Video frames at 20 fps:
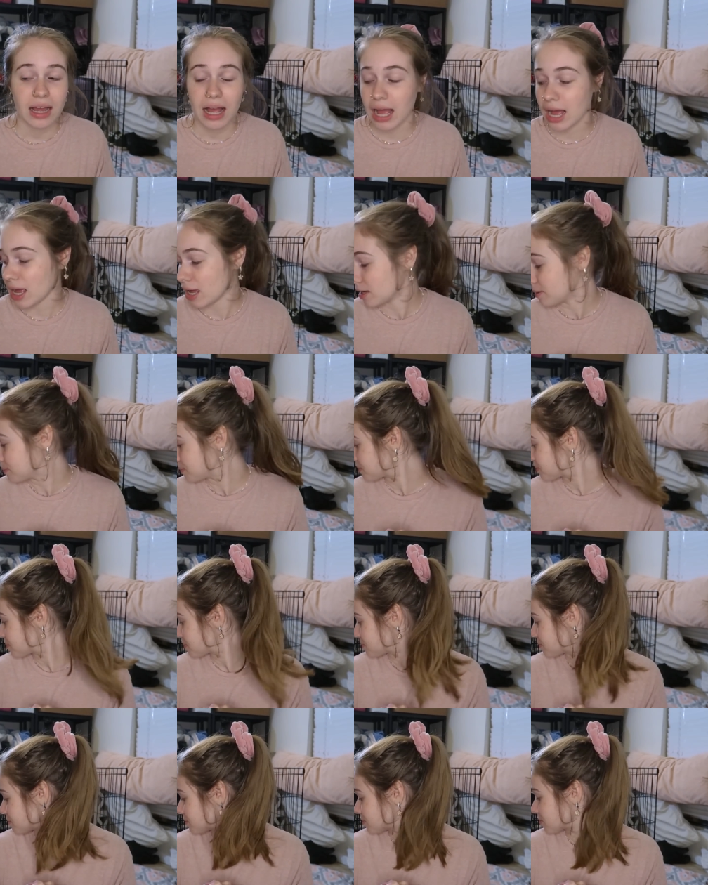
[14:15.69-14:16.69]
Um,
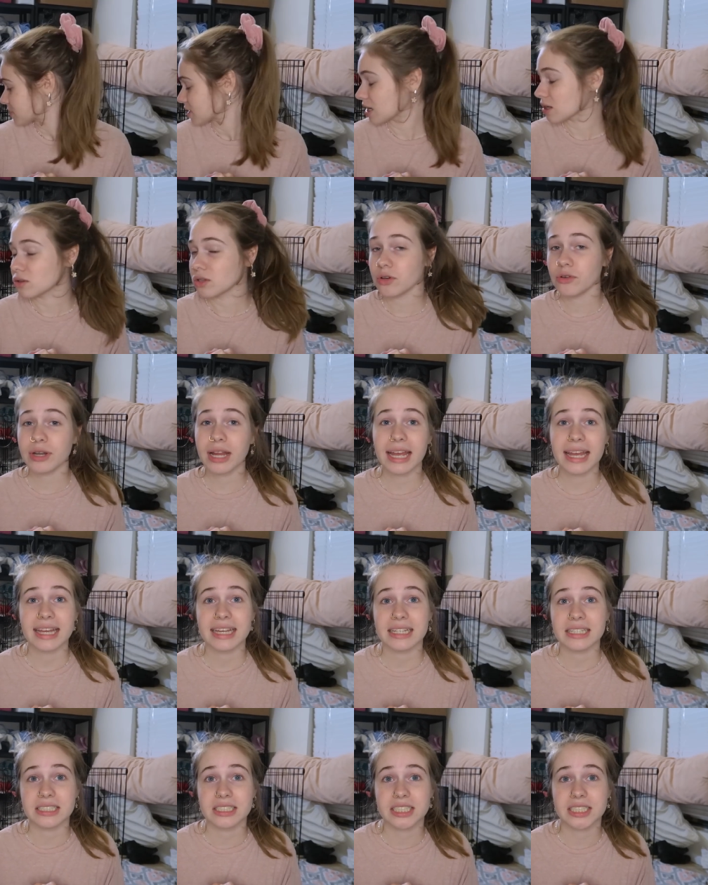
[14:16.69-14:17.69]
Luna
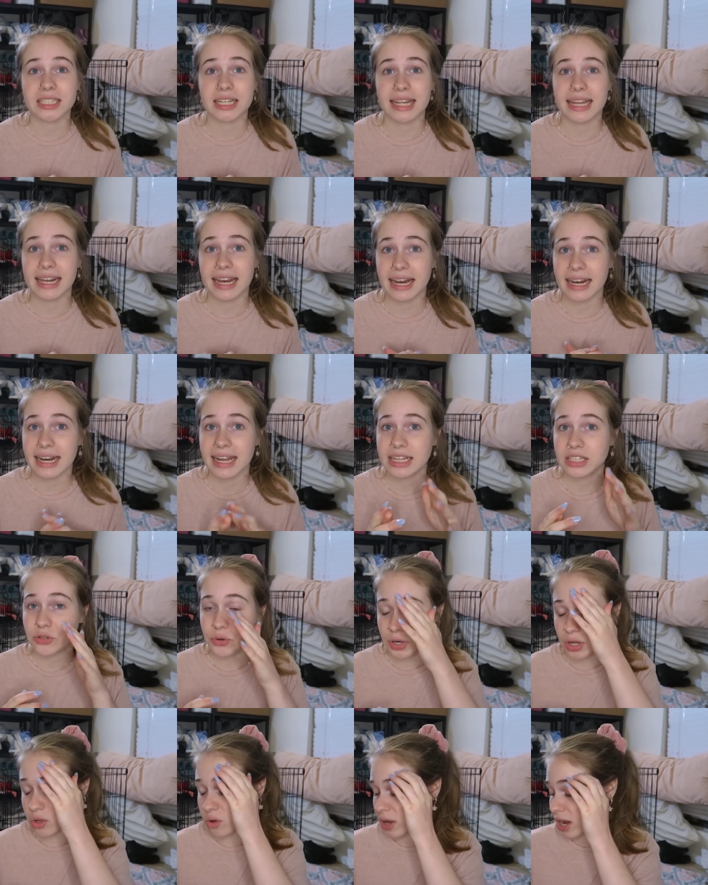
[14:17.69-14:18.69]
is eating his
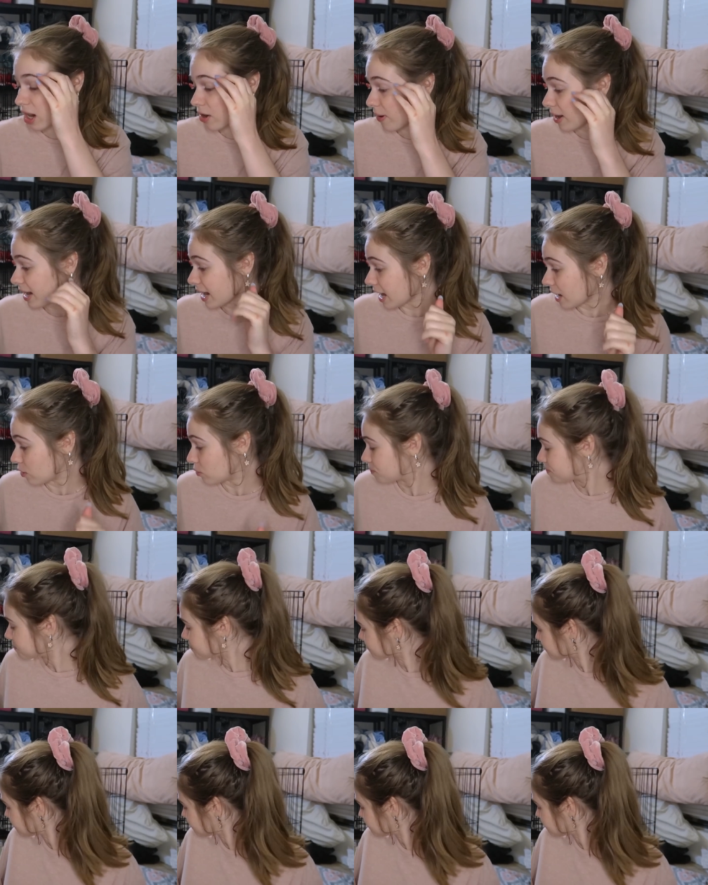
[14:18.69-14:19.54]
critical care right now.